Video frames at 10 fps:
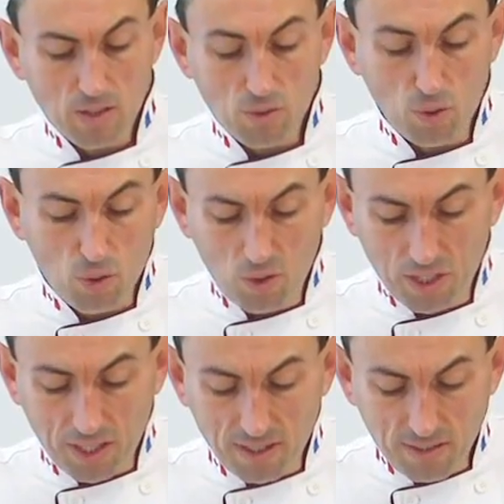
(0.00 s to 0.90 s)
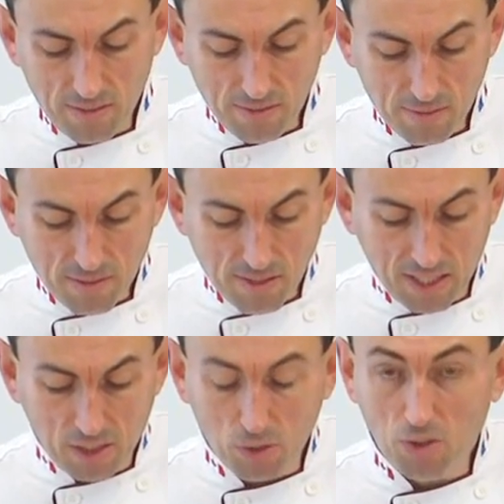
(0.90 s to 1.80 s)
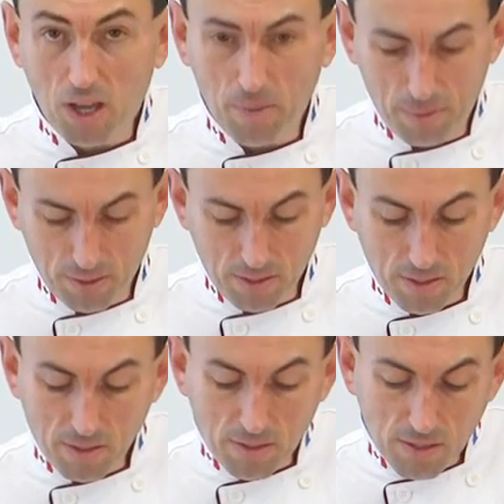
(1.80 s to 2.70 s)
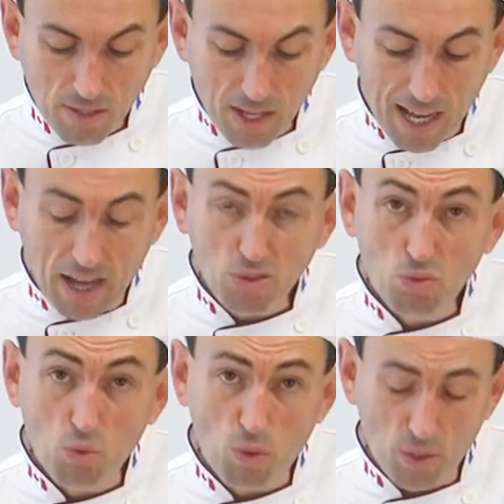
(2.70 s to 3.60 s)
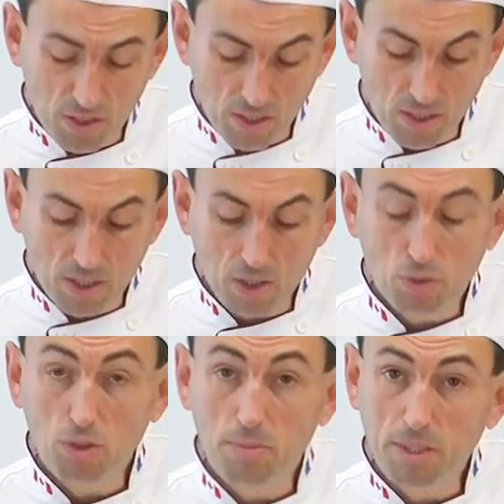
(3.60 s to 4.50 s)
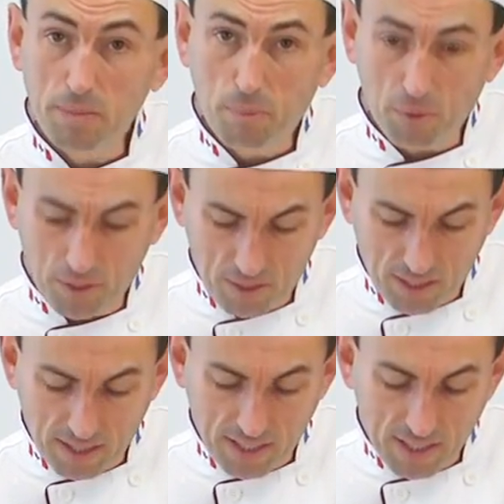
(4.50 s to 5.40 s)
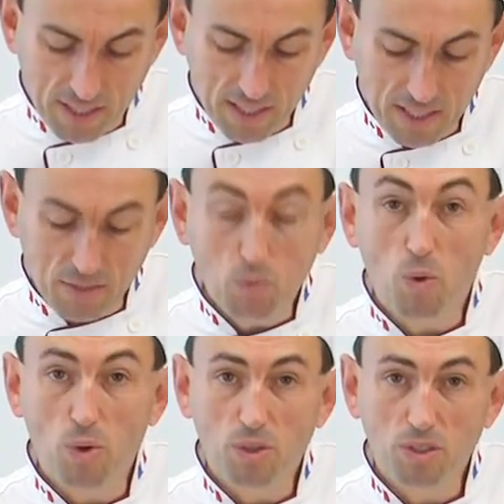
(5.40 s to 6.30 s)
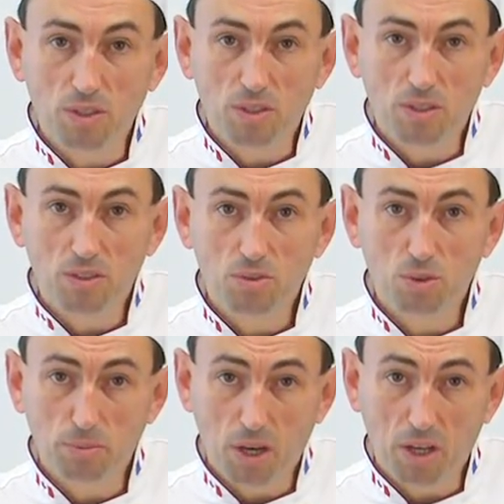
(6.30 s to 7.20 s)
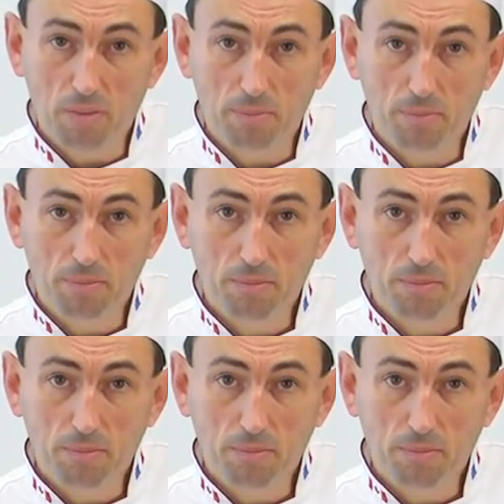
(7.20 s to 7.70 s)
So hold it, start at the top, outward to the midpoint, and then inward to the bottom.